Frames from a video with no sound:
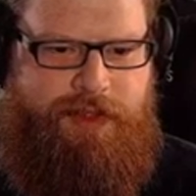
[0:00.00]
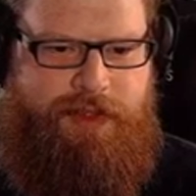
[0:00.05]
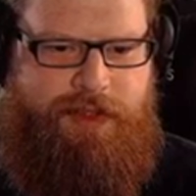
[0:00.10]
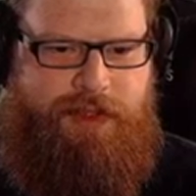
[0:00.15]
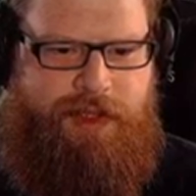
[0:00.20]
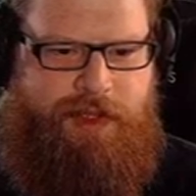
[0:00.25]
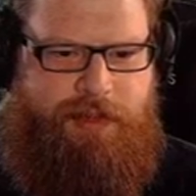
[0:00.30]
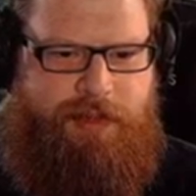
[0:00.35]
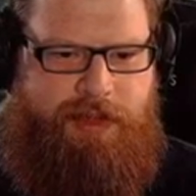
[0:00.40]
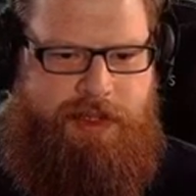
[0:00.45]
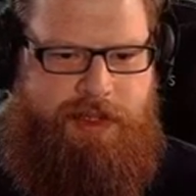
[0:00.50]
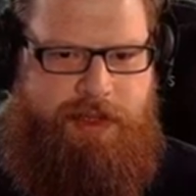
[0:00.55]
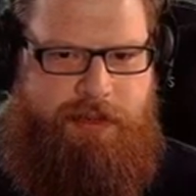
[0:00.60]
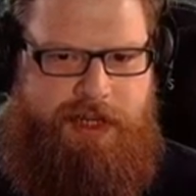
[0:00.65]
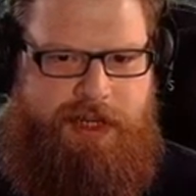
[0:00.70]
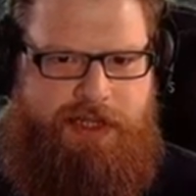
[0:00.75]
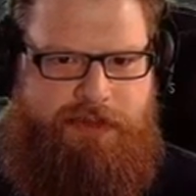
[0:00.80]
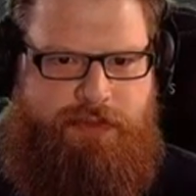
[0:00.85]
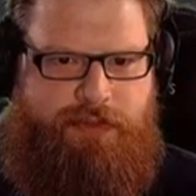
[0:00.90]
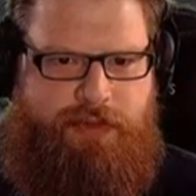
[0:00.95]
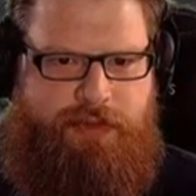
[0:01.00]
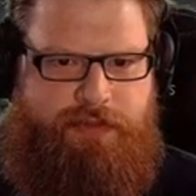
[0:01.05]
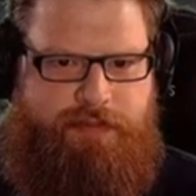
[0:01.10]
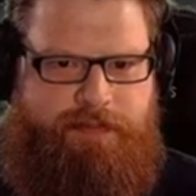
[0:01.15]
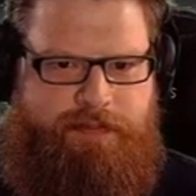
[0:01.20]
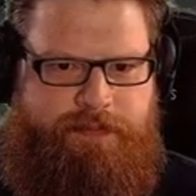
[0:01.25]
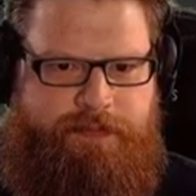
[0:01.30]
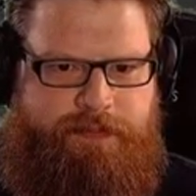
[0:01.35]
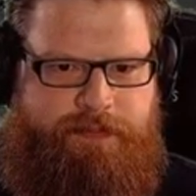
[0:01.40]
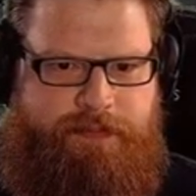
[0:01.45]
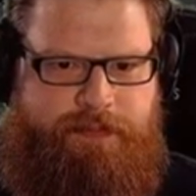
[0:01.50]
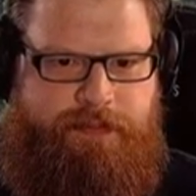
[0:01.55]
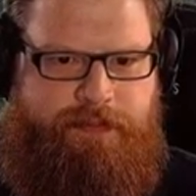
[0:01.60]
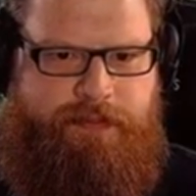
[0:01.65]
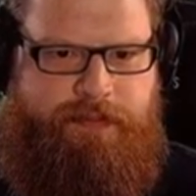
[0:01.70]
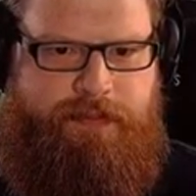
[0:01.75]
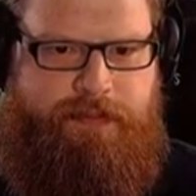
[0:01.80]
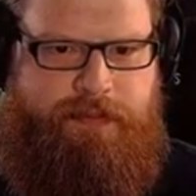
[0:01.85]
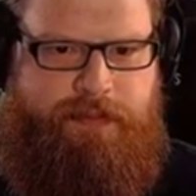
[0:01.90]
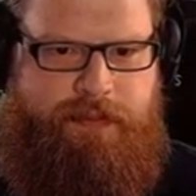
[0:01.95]
I mean, you asked for it.
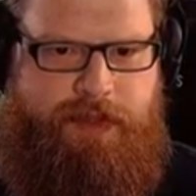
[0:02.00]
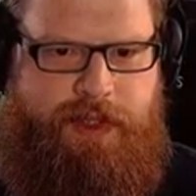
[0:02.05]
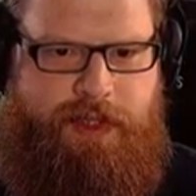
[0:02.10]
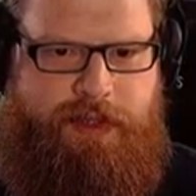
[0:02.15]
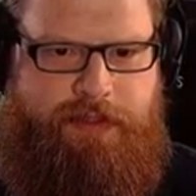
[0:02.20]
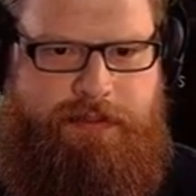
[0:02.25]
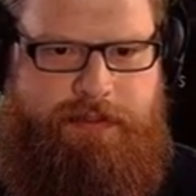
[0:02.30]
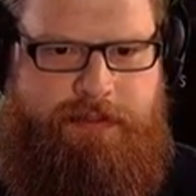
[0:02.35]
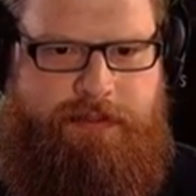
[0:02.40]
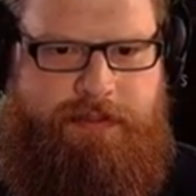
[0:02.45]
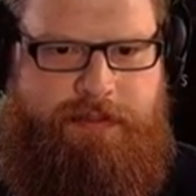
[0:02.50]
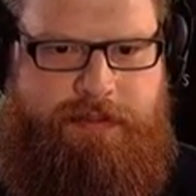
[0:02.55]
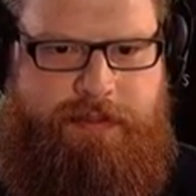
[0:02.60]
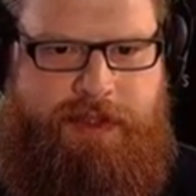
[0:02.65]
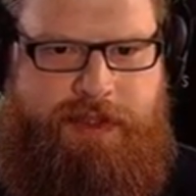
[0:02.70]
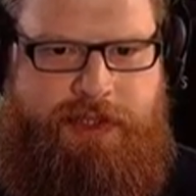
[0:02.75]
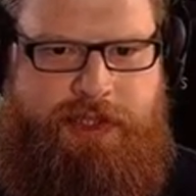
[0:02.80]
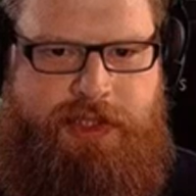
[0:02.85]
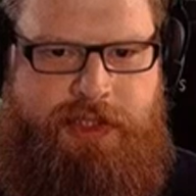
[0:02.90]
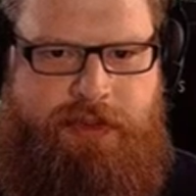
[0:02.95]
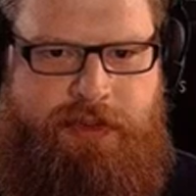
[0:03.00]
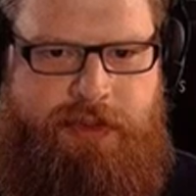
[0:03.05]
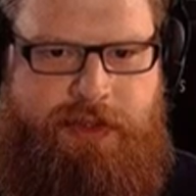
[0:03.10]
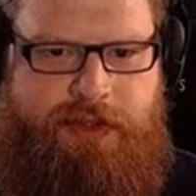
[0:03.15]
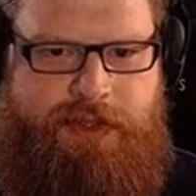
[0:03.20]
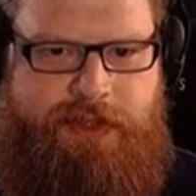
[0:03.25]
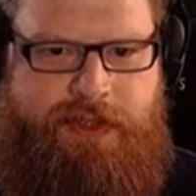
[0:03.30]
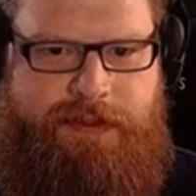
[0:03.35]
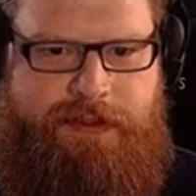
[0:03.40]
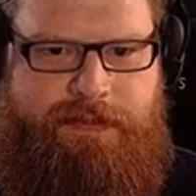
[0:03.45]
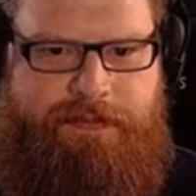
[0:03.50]
There. There's your donuts.